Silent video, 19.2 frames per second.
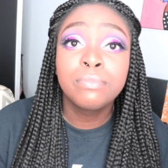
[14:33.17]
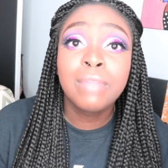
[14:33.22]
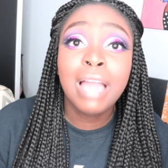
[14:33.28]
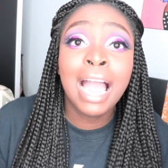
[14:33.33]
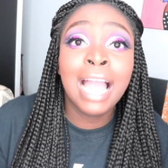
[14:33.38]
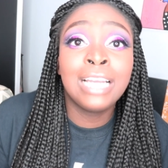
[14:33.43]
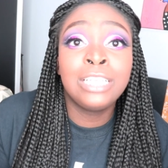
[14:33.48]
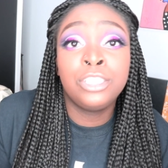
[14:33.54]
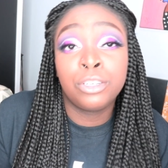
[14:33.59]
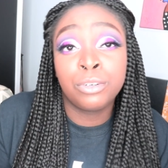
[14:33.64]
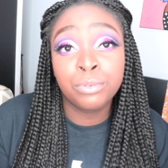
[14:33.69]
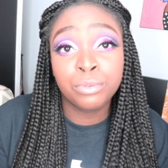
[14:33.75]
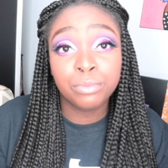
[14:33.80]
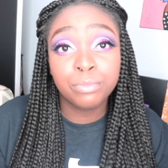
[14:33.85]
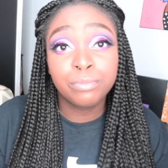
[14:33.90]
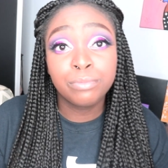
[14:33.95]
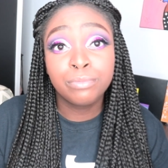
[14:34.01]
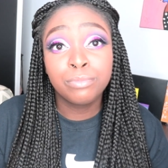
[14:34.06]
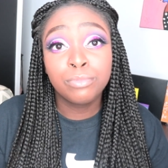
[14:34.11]
I don't.
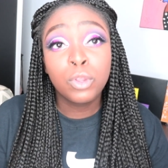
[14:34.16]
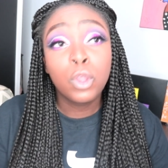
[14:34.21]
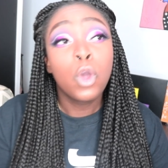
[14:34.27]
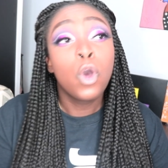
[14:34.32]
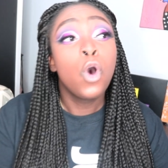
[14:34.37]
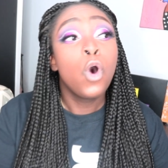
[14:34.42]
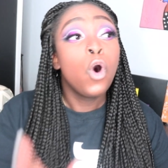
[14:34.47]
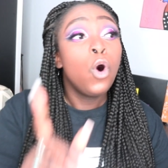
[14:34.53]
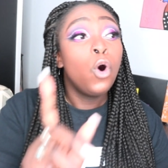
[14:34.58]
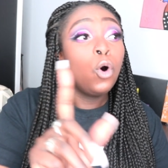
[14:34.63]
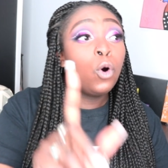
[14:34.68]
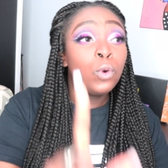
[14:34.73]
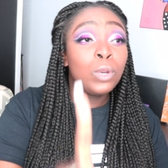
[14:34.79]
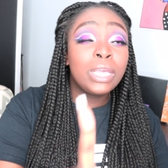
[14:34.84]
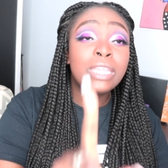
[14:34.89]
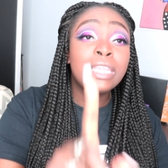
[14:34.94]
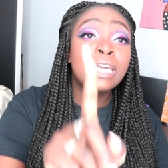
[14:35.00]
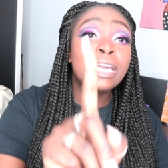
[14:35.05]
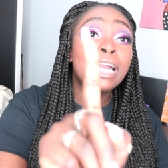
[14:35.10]

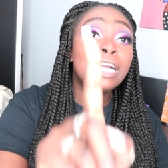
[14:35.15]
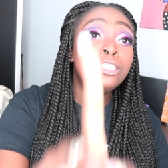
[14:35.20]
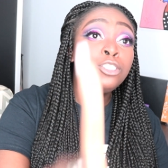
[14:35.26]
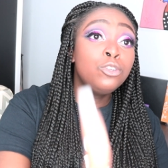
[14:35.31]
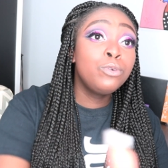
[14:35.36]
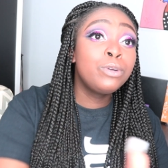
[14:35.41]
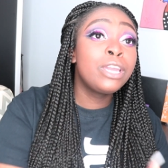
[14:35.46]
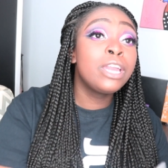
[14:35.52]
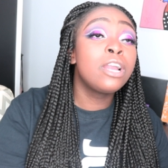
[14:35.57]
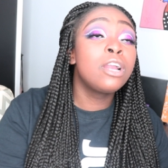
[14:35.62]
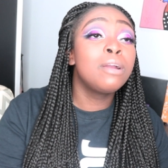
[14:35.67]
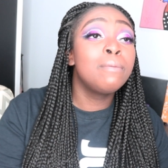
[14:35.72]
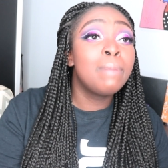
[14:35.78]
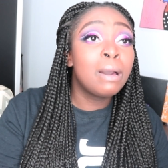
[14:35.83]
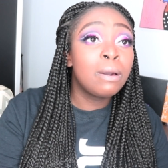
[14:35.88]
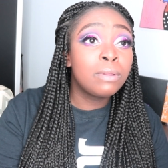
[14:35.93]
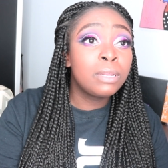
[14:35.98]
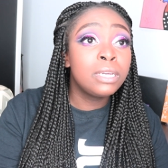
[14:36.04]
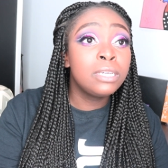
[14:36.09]
Only thing I do care
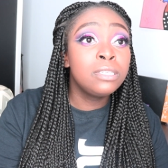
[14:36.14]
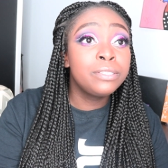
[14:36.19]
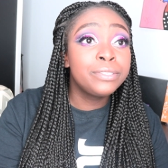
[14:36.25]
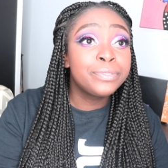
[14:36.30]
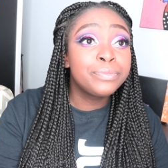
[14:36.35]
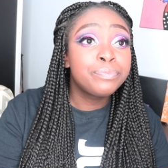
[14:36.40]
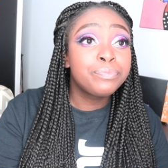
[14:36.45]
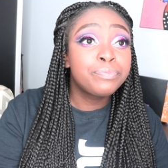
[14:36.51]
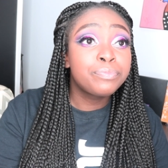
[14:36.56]
about is,